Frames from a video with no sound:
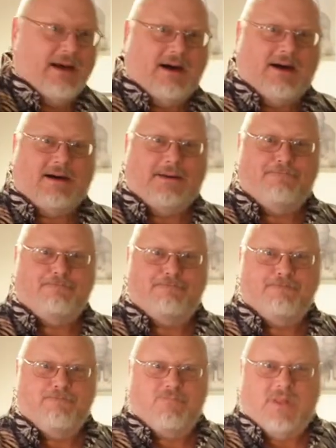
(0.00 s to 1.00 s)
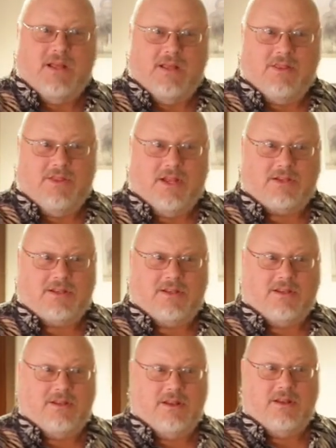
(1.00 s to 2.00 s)
um, that
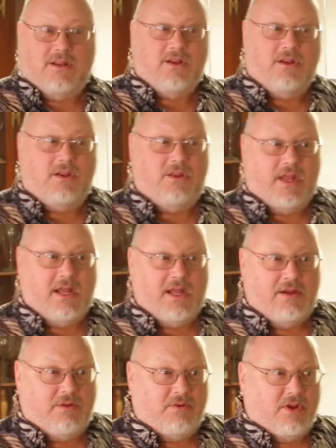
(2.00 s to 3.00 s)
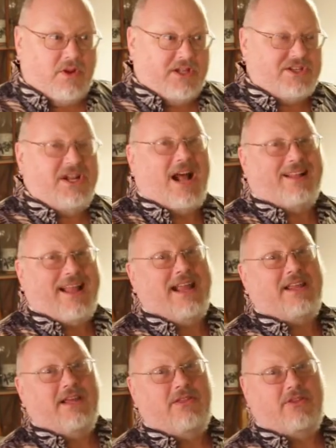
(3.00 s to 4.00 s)
the it's not
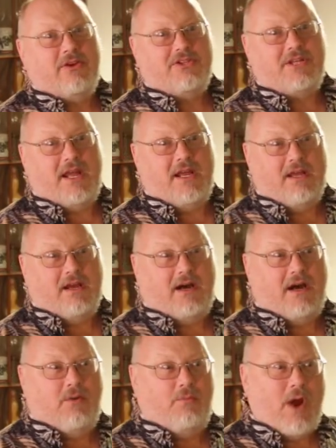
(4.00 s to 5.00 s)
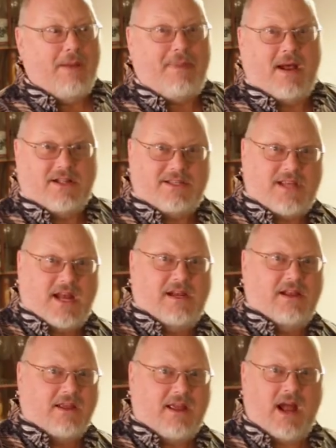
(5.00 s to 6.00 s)
likely that there's a uh, white balance
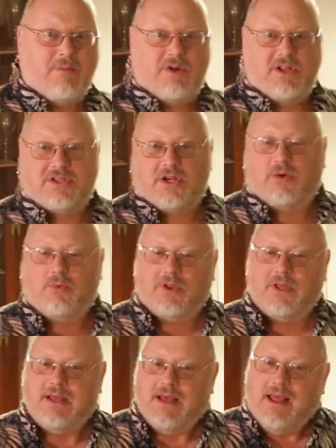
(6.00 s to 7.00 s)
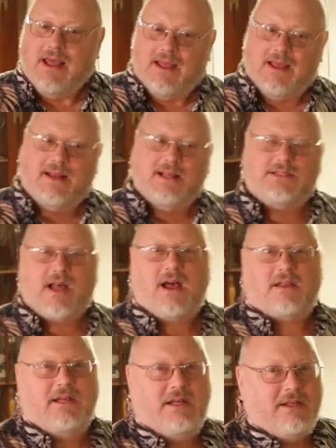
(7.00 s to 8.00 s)
setting in the camera that's going to really hit
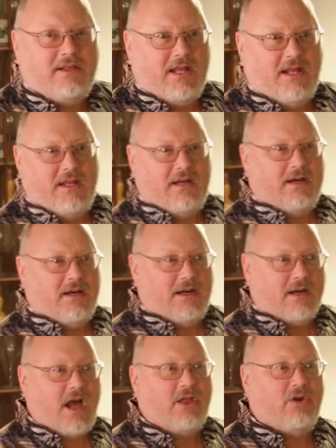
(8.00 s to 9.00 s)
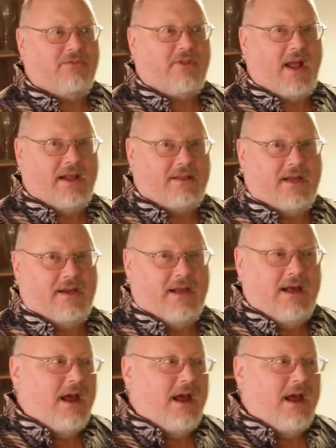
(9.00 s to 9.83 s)
exactly the uh, color of light that